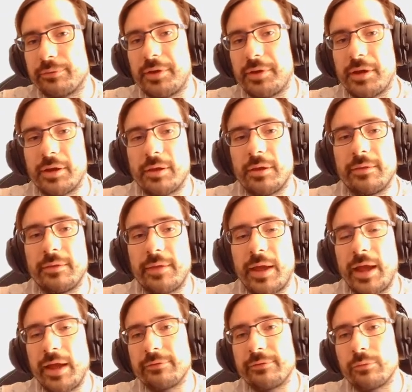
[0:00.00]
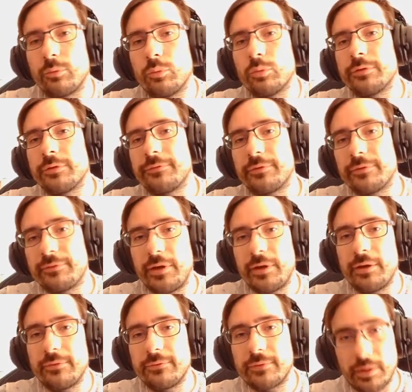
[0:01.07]
here that has all of the
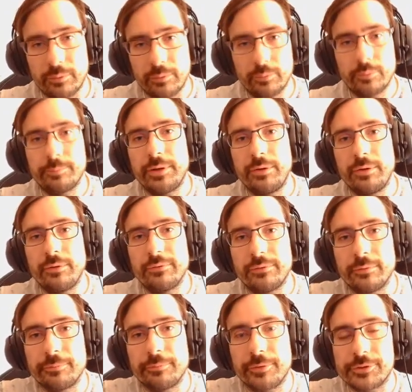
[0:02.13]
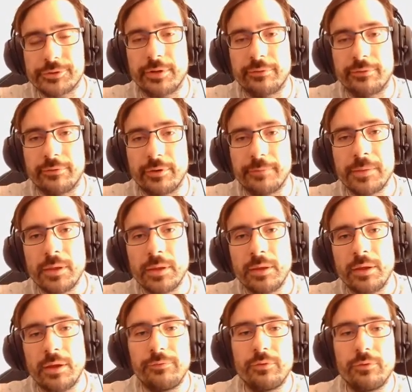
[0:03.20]
scenes that will be used in the project. So
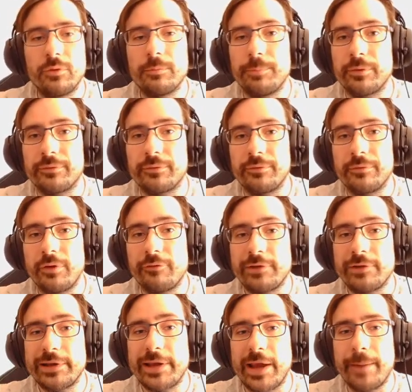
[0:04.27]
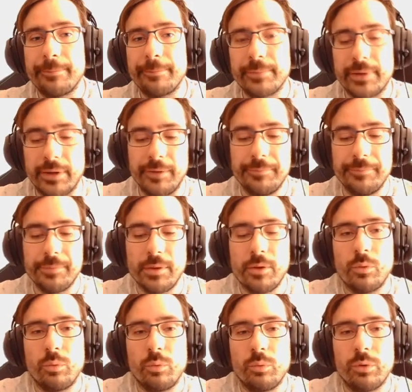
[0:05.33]
if your box is currently empty,
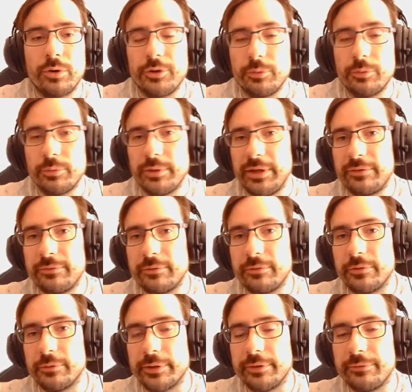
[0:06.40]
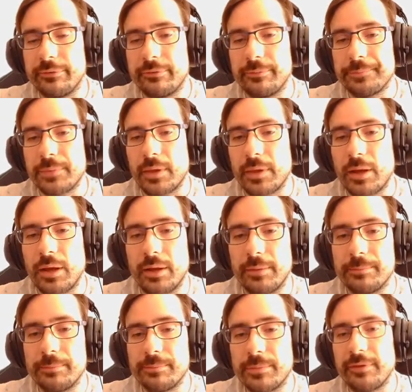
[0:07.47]
what you would need to do is
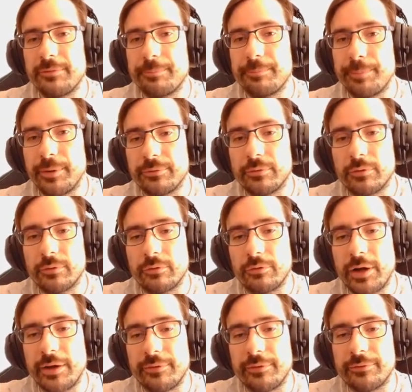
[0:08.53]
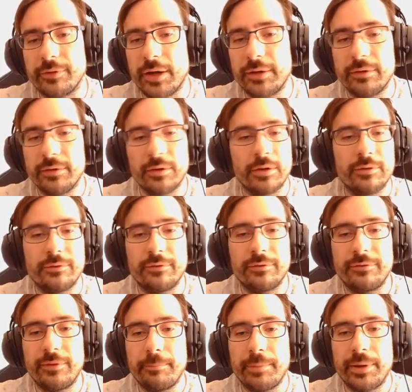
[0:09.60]
this button on the right hand side to
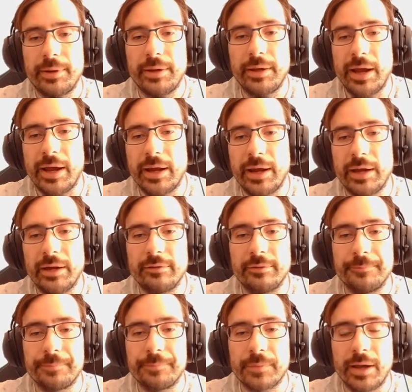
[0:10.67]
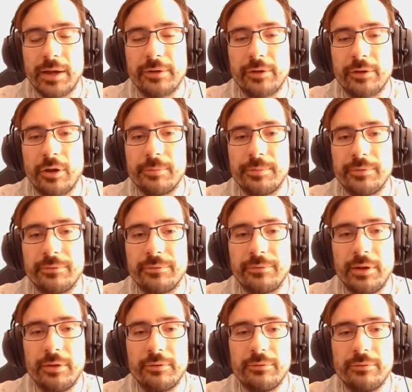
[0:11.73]
simply add open
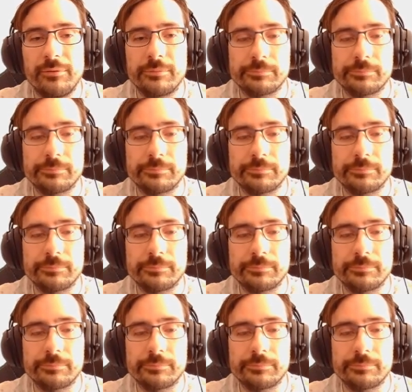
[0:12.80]
scenes,